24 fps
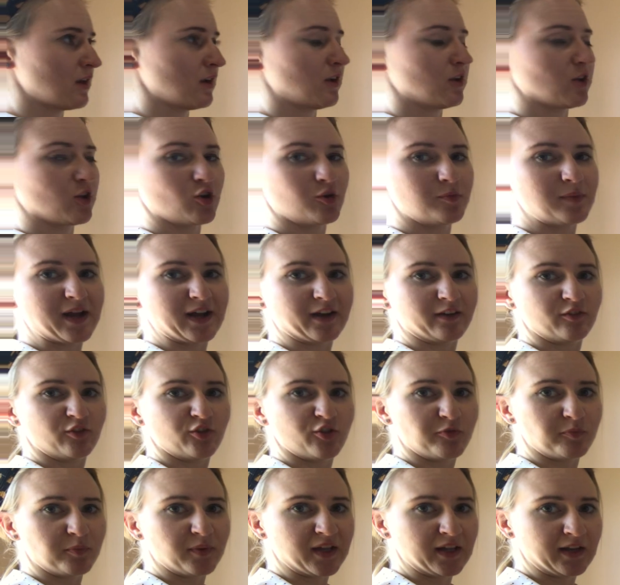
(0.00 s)
I'll go back to
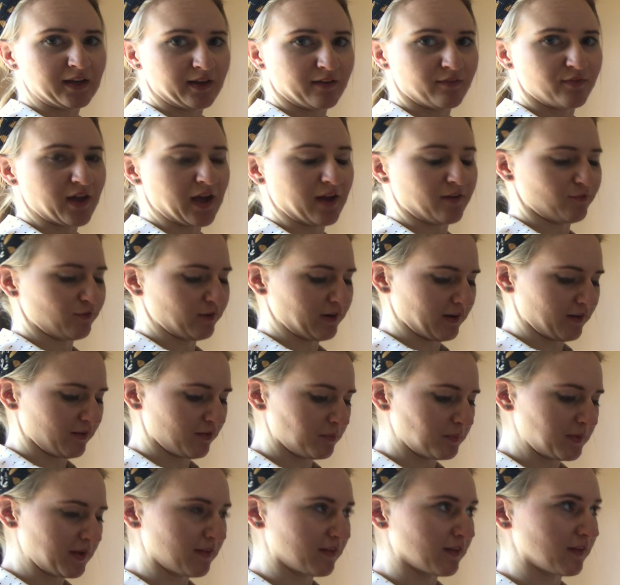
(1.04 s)
the beginning of that phrase
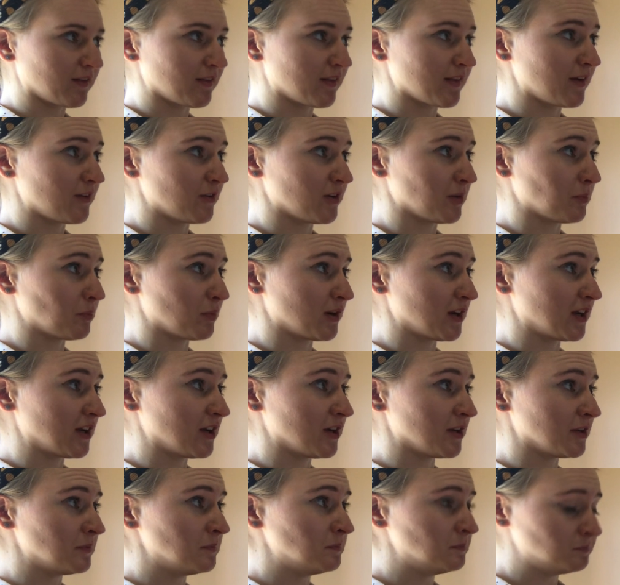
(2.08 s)
because it's sounding pretty
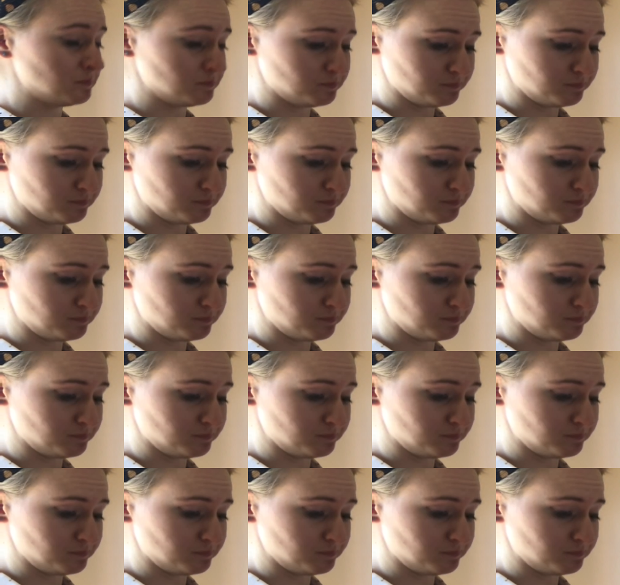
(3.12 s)
good.